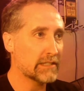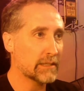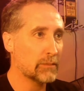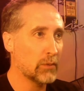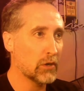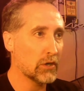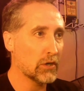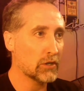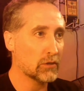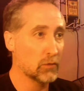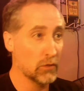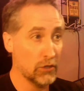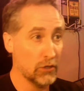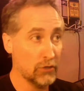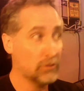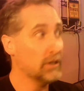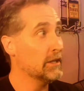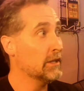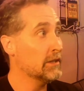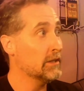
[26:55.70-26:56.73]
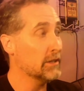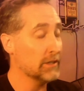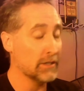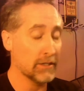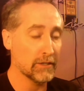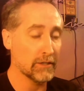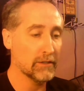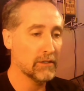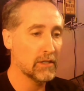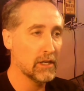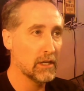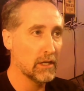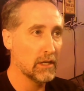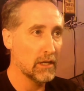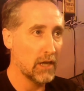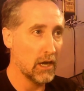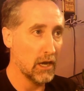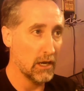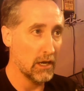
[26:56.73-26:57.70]
Park, when you get in here,
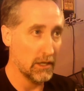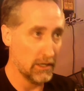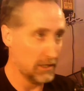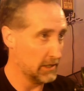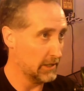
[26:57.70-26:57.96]
he